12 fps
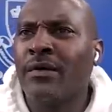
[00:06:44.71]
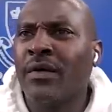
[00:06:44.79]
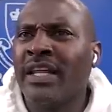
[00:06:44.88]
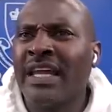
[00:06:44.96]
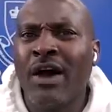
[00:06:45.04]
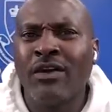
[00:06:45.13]

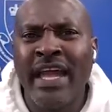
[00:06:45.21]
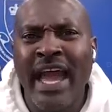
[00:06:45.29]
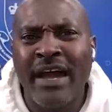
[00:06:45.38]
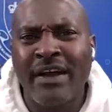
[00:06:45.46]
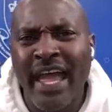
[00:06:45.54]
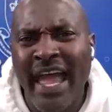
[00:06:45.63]
When he only
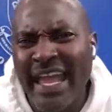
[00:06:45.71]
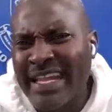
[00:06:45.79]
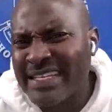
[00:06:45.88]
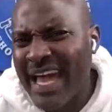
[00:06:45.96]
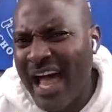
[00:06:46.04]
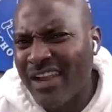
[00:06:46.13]
had
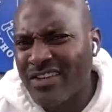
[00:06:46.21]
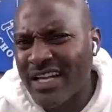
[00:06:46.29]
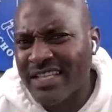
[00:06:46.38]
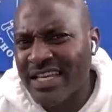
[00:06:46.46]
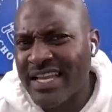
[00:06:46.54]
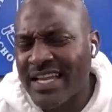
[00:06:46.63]
$8, I
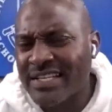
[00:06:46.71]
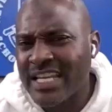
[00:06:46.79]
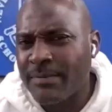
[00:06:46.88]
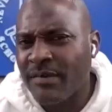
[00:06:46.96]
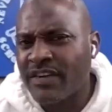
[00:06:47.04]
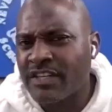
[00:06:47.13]
think that's the
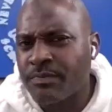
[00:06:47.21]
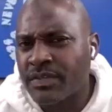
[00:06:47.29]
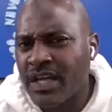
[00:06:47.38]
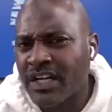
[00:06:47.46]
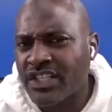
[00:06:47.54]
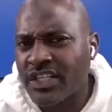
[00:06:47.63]
name of his
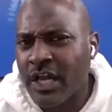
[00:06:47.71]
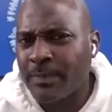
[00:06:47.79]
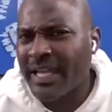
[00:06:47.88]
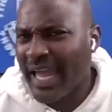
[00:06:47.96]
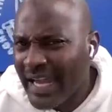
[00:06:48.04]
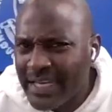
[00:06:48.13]
production
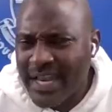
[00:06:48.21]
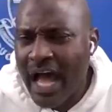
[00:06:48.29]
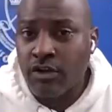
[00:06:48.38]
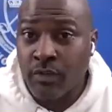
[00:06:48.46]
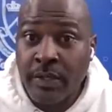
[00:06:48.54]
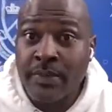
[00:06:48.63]
company,
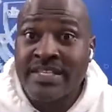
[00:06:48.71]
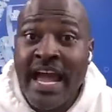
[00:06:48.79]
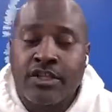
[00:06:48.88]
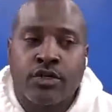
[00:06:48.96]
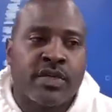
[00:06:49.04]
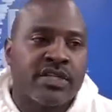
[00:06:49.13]
$8, when he was
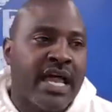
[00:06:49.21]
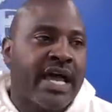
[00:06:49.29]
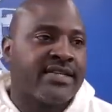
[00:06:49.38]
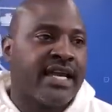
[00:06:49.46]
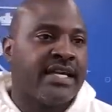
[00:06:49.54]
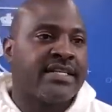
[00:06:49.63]
down to his
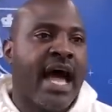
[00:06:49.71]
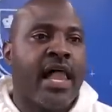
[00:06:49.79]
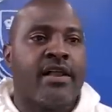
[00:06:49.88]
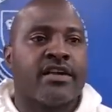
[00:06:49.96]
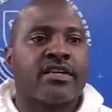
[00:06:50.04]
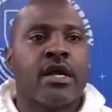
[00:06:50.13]
last
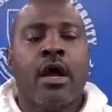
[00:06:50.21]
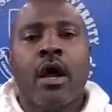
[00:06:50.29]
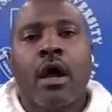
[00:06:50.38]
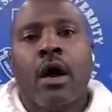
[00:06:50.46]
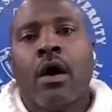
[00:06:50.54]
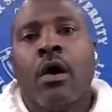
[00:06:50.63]
$8.
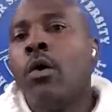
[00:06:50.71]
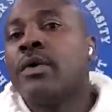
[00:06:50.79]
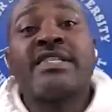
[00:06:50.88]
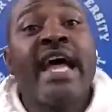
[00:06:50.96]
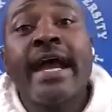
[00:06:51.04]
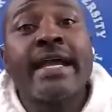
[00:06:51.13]
Who
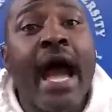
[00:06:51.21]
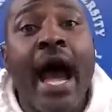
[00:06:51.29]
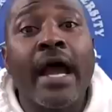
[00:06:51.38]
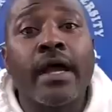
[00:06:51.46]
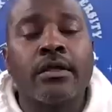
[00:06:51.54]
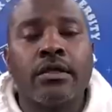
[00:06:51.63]
was that
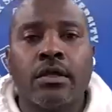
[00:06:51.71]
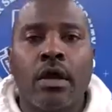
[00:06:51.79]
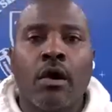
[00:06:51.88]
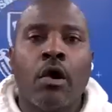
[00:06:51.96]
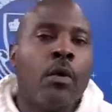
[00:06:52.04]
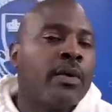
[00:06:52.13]
guy? You
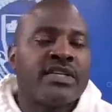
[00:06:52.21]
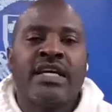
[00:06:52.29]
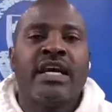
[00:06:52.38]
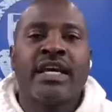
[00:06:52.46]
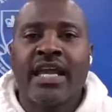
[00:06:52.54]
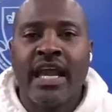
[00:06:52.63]
know, who was
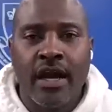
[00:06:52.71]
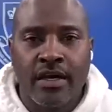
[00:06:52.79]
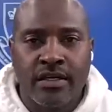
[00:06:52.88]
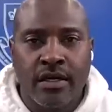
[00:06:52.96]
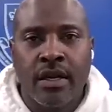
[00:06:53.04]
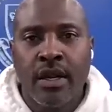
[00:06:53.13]
he in
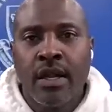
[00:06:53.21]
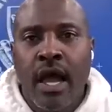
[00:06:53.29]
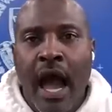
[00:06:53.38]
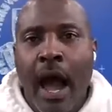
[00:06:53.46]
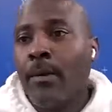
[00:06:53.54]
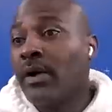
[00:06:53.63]
character?
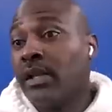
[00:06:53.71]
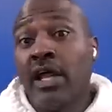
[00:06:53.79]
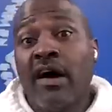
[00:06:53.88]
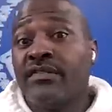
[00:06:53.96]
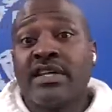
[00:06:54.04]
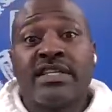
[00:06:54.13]
I would
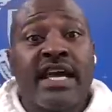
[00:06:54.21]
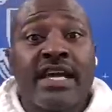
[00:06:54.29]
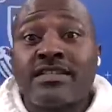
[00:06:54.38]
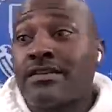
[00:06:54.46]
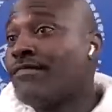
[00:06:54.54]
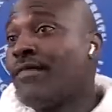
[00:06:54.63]
love to
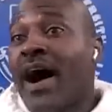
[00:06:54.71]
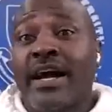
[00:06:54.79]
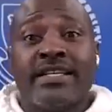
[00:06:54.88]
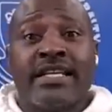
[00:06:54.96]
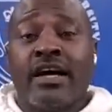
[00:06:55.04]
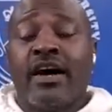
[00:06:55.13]
testify
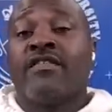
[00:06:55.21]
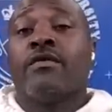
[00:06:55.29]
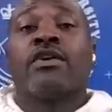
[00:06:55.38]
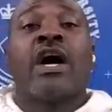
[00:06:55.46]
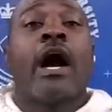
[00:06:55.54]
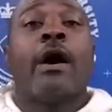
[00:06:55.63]
and tell
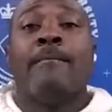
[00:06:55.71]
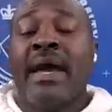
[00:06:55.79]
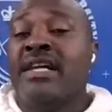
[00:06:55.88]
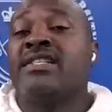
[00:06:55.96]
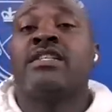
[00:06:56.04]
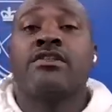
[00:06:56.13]
everyone how
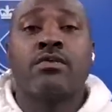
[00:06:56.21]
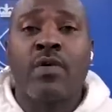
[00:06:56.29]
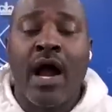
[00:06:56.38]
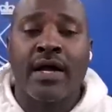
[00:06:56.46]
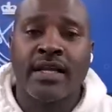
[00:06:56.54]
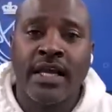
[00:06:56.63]
amazing The
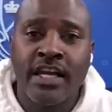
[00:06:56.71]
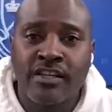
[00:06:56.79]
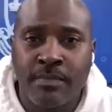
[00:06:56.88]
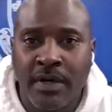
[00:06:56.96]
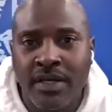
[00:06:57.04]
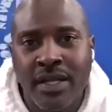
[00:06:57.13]
Rock
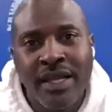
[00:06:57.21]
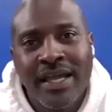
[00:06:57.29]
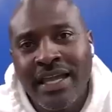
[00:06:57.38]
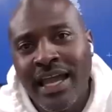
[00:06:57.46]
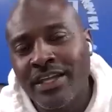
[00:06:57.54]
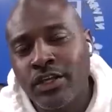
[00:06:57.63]
is, but
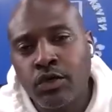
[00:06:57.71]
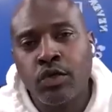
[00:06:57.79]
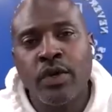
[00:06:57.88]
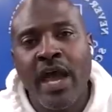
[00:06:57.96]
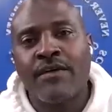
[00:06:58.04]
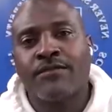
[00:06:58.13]
can you
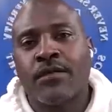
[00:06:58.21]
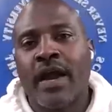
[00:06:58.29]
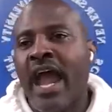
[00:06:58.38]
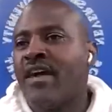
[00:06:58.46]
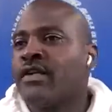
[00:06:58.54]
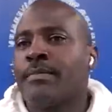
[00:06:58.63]
do that
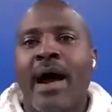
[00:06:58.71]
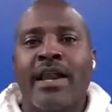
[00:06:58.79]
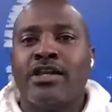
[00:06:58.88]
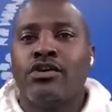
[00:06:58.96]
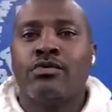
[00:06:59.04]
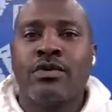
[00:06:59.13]
for
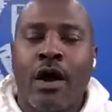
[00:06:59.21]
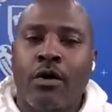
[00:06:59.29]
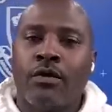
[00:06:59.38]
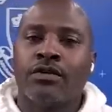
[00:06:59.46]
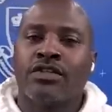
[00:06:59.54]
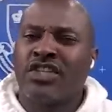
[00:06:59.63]
everybody you
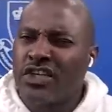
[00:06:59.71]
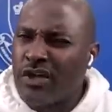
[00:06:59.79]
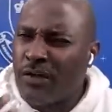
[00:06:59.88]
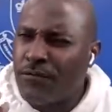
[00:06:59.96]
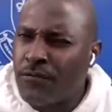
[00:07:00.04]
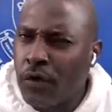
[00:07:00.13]
know to
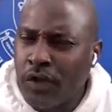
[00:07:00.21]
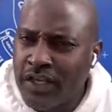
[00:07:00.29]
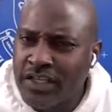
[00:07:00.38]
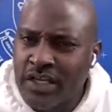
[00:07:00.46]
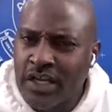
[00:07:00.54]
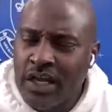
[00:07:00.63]
the
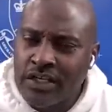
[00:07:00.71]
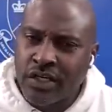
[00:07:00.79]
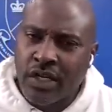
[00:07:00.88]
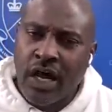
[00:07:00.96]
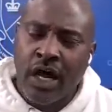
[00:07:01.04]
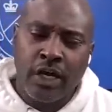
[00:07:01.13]
fullest,
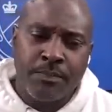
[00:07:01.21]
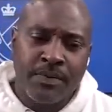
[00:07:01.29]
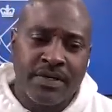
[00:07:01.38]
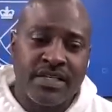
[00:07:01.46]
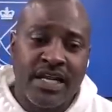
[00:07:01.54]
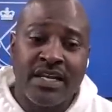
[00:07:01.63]
to the
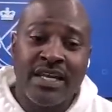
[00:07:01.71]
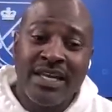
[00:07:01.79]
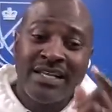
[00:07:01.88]
100%?